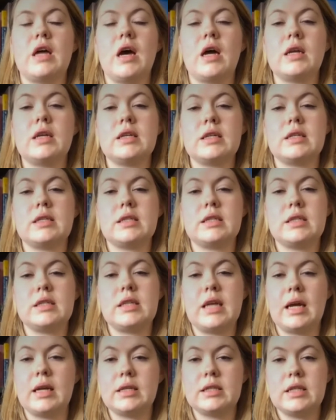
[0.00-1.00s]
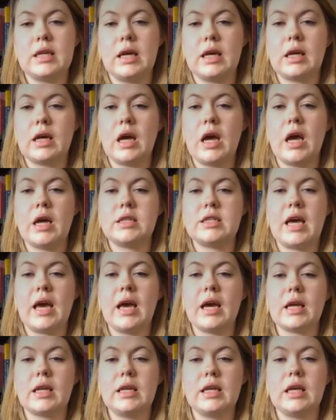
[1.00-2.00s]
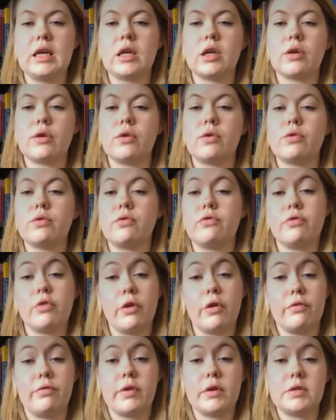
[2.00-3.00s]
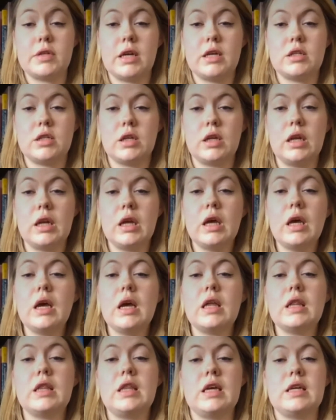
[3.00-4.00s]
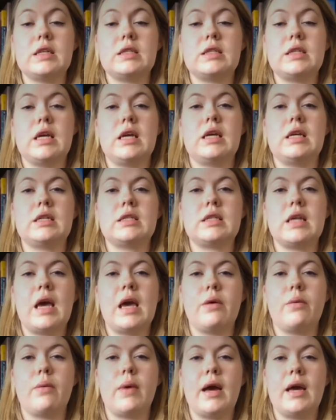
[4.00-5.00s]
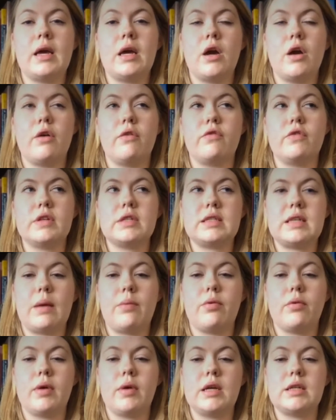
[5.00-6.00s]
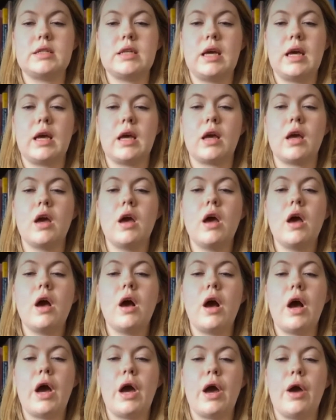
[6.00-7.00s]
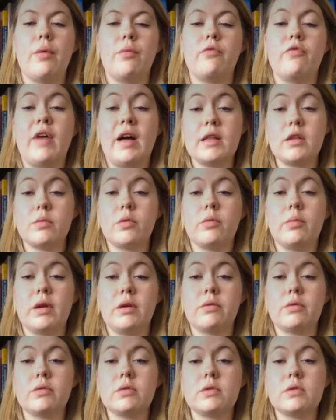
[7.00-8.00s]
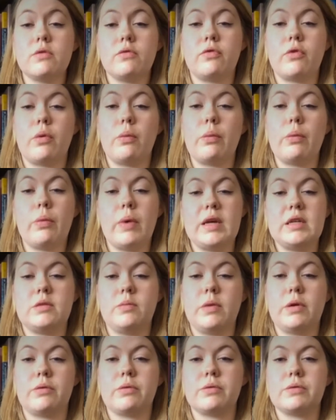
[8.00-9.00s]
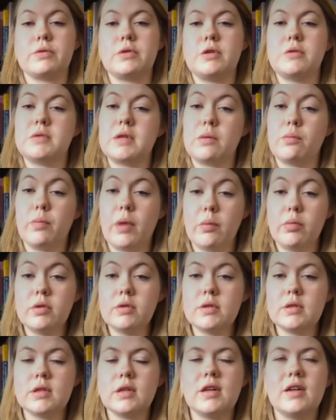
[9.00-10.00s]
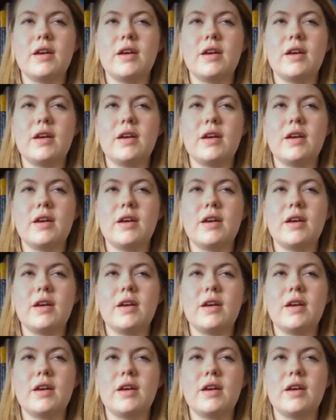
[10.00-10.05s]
understanding a technique called froth flotation. This is a way of separating valuable minerals from waste minerals using bubbles,